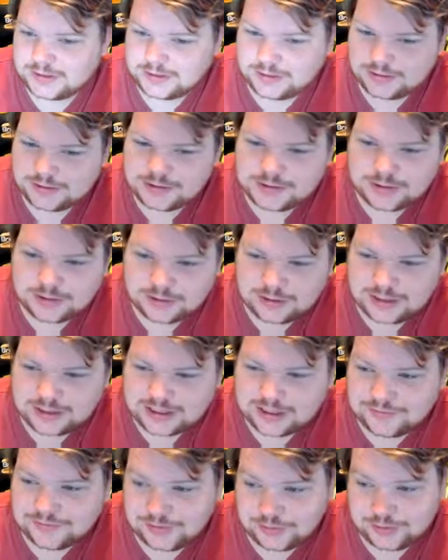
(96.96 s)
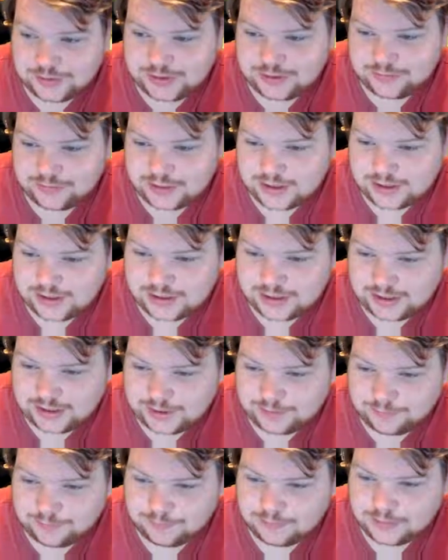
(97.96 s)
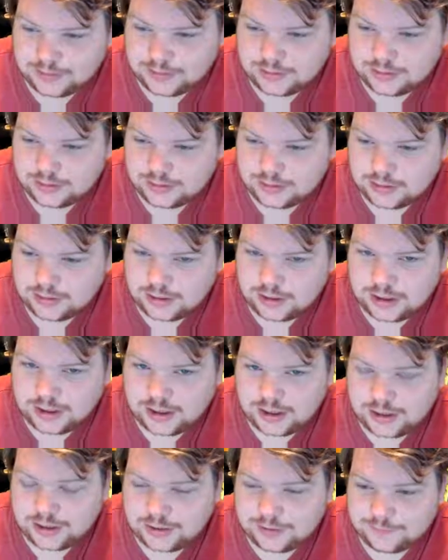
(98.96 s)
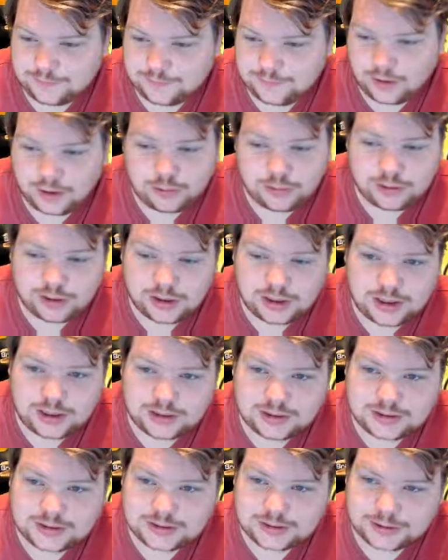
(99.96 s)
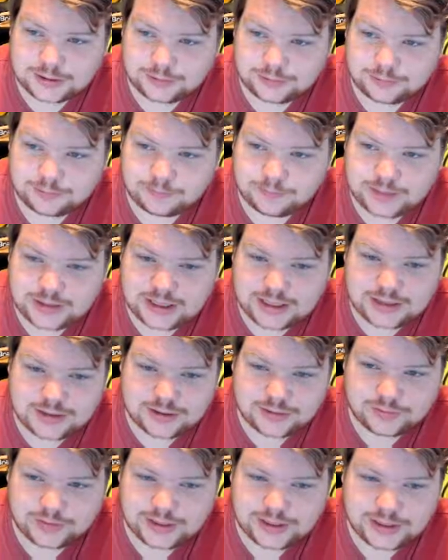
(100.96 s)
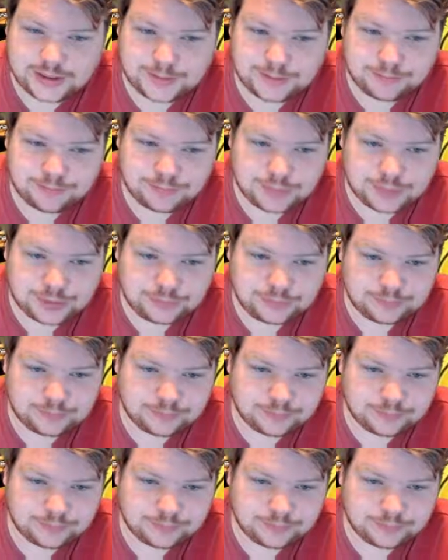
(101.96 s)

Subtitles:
So that gives you a general idea. Follower alerts, so settings over here, boom.